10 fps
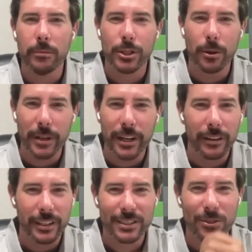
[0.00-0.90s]
I'm sure many
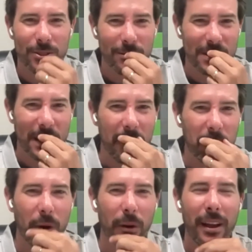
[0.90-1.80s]
listeners have seen it,
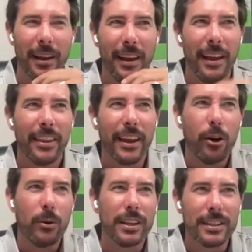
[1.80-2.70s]
where they
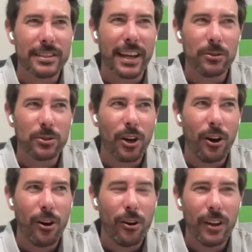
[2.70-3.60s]
go into the sales
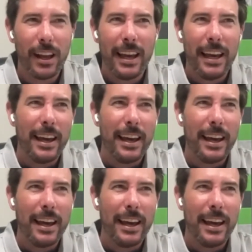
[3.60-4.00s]
call